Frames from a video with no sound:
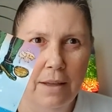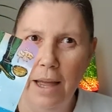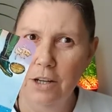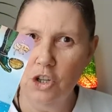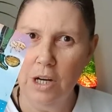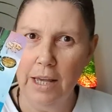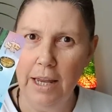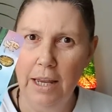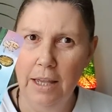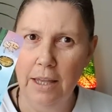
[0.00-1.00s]

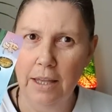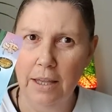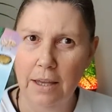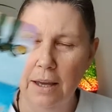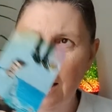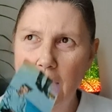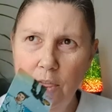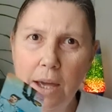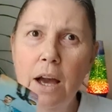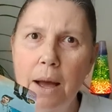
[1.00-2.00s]
actually,
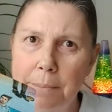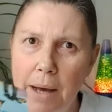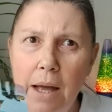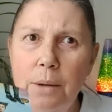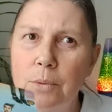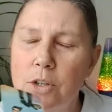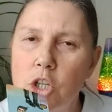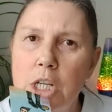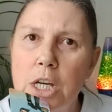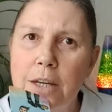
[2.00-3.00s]
I might
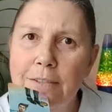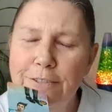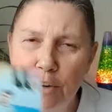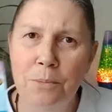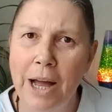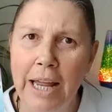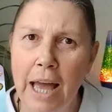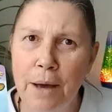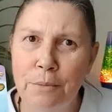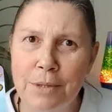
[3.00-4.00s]
want to fill my
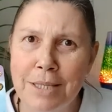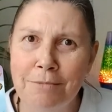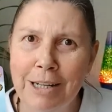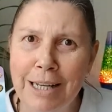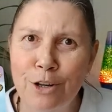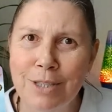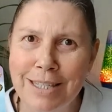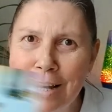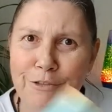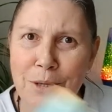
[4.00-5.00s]
cup with some really good
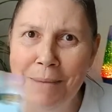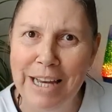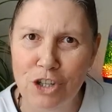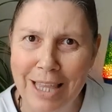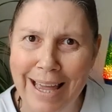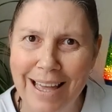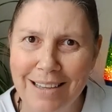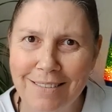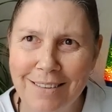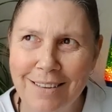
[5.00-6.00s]
stuff to match that.
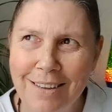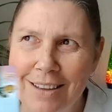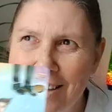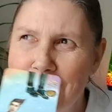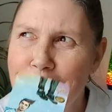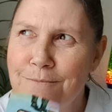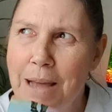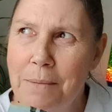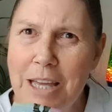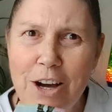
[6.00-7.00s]

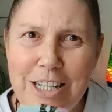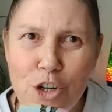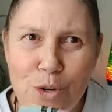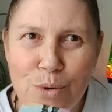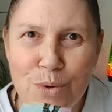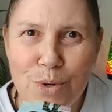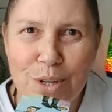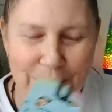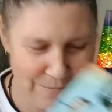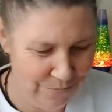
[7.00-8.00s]
Maybe I do,
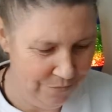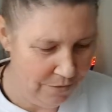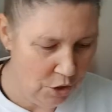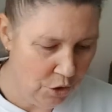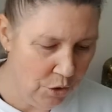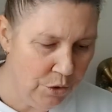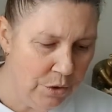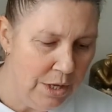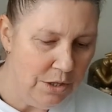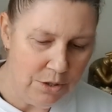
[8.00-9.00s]
you know.
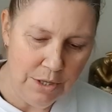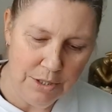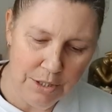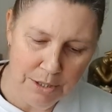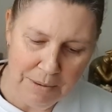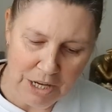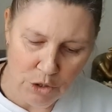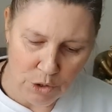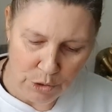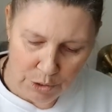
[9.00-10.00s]
So this is about
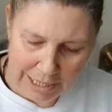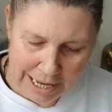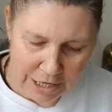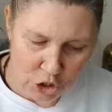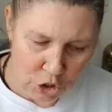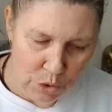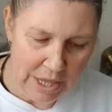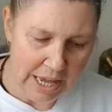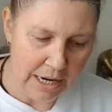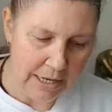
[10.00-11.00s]
you learning how to do
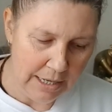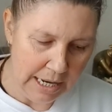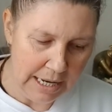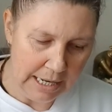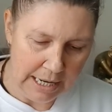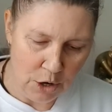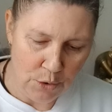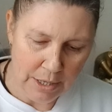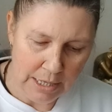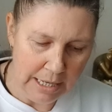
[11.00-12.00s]
that here, Leo,
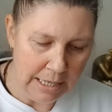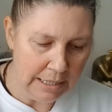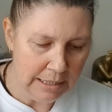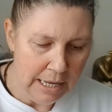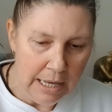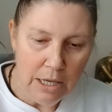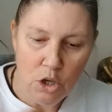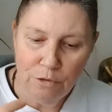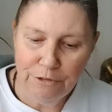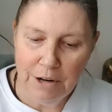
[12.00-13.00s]
and letting
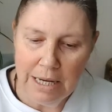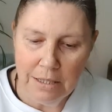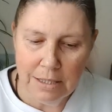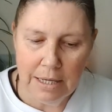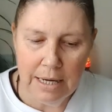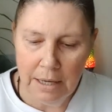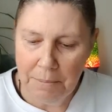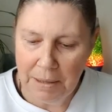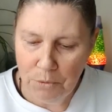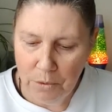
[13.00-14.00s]
your friends, letting
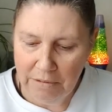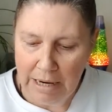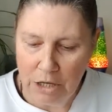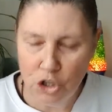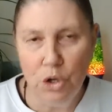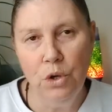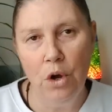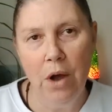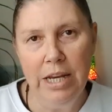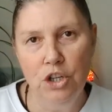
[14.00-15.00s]
people around you
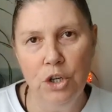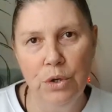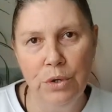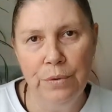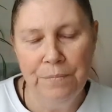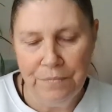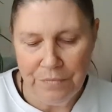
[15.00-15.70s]
guide you,